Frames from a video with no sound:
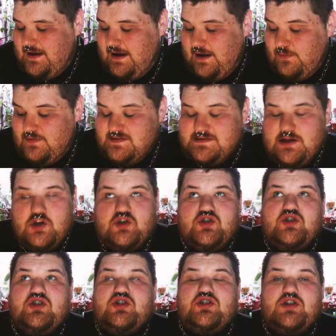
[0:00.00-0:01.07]
I was
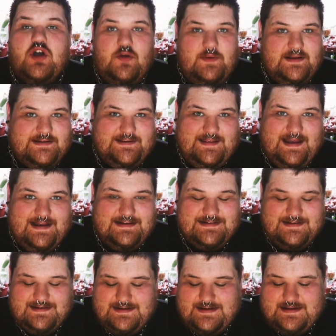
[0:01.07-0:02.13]
so into that.